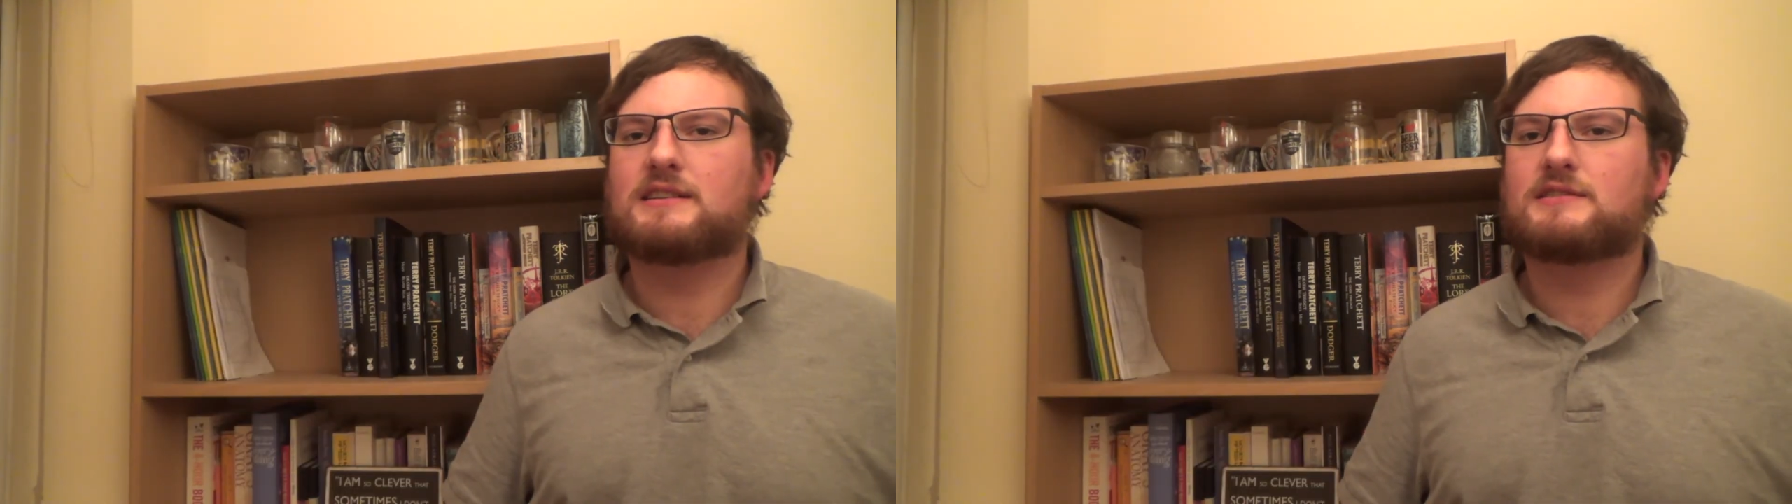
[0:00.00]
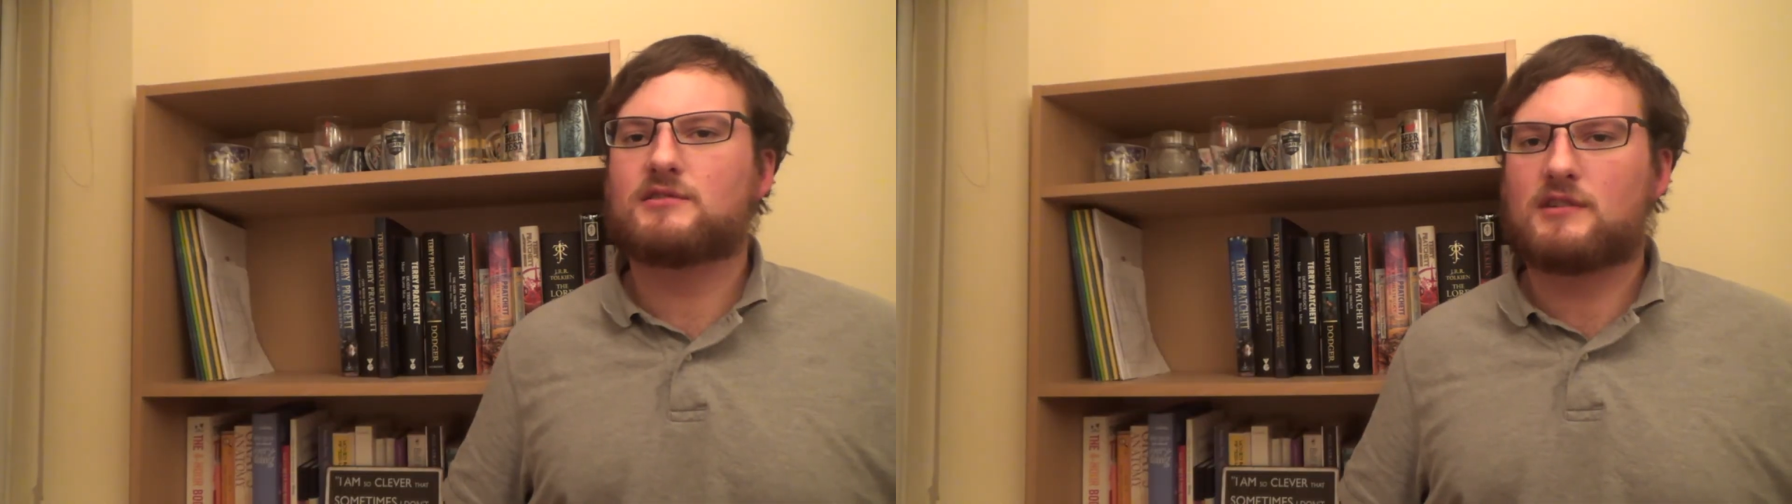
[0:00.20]

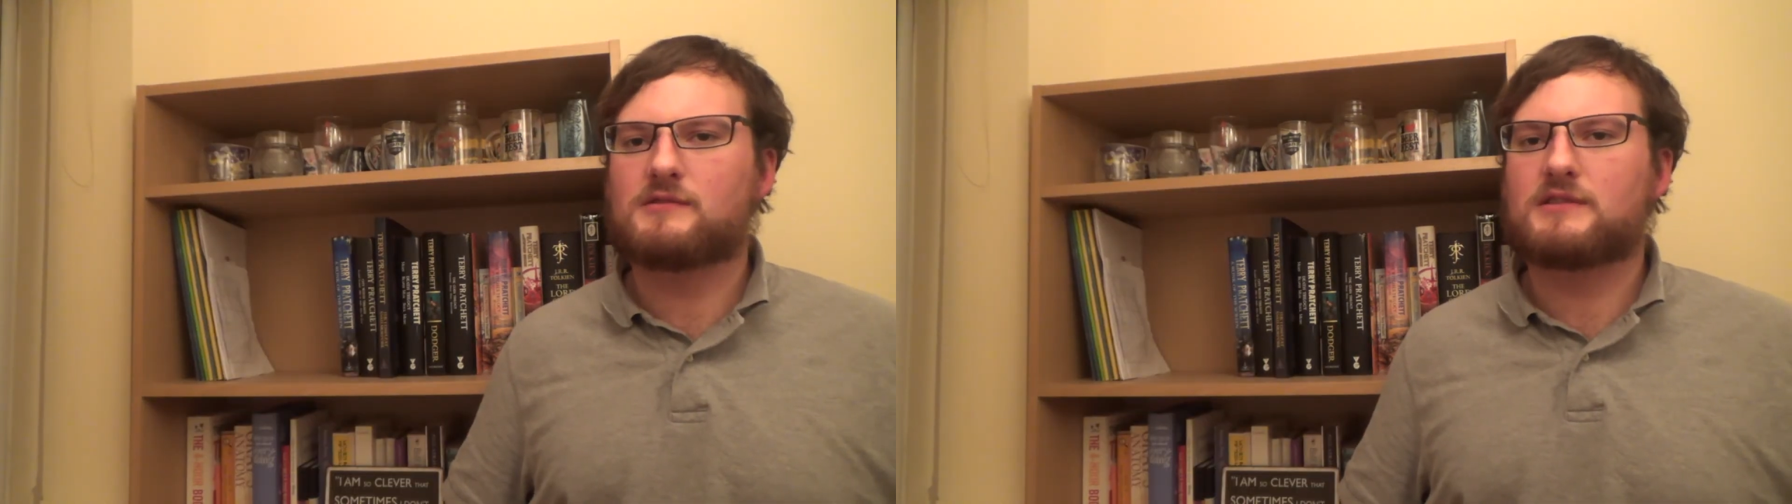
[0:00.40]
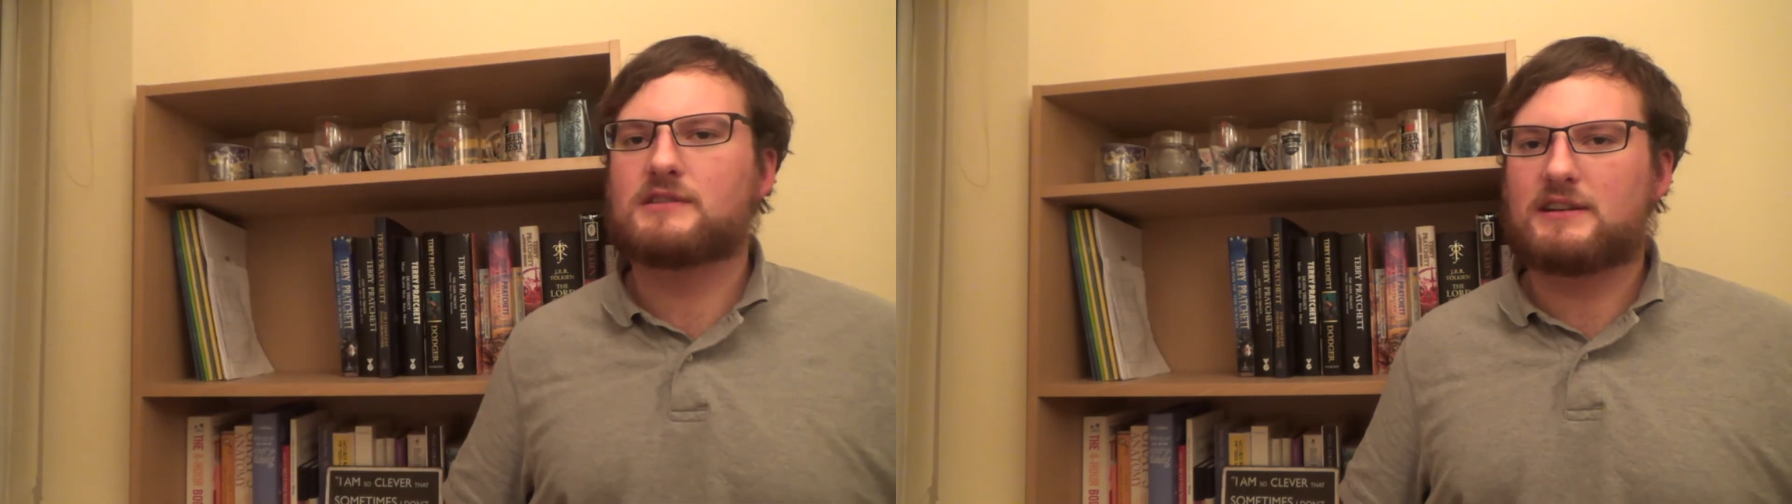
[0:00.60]
struggle
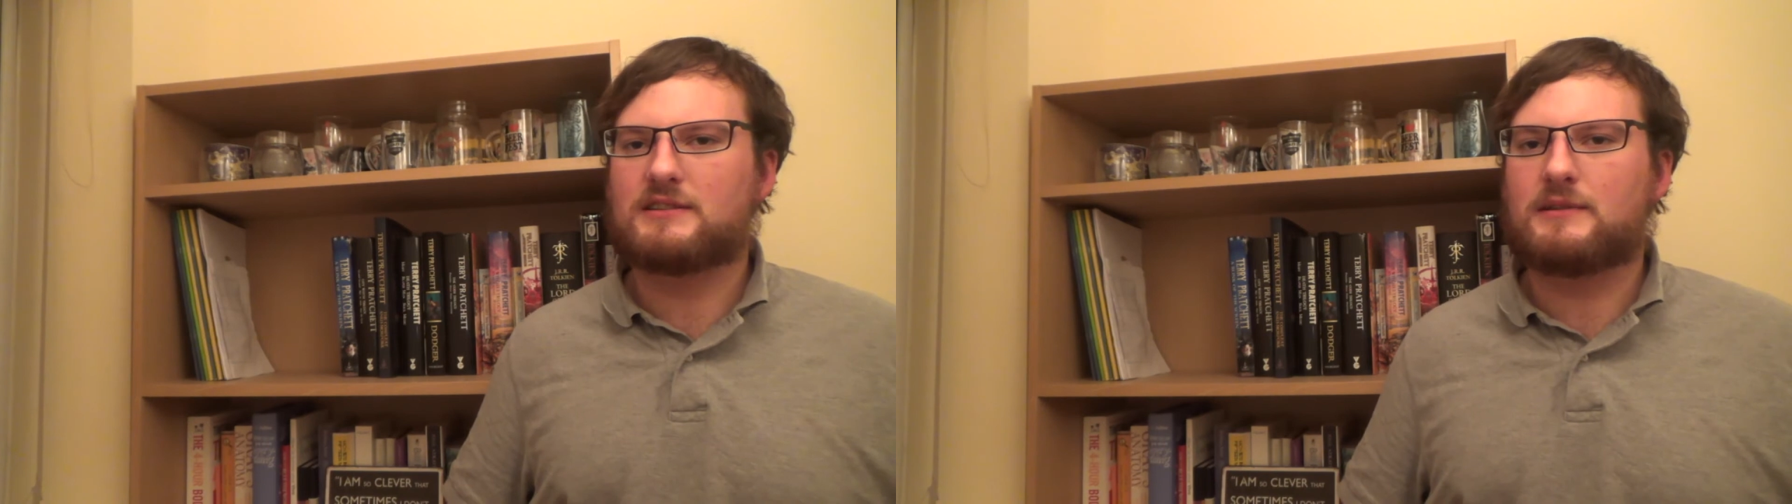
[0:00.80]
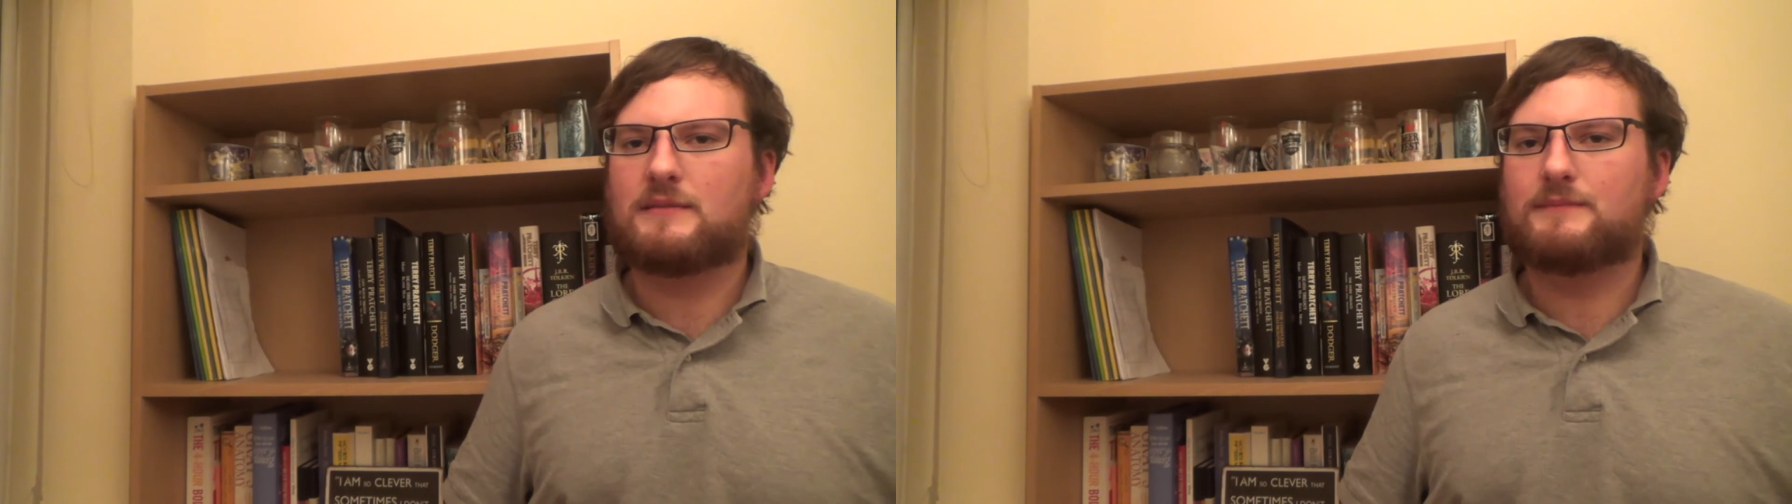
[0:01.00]
to stick
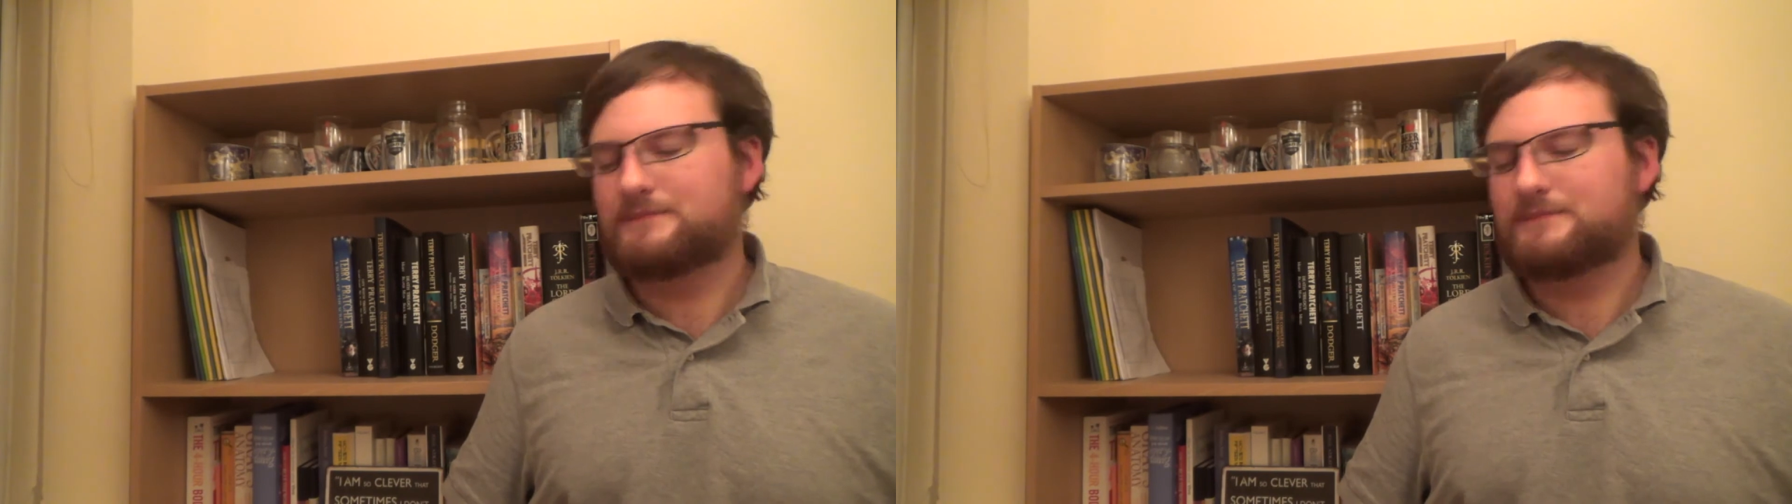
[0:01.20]
to it.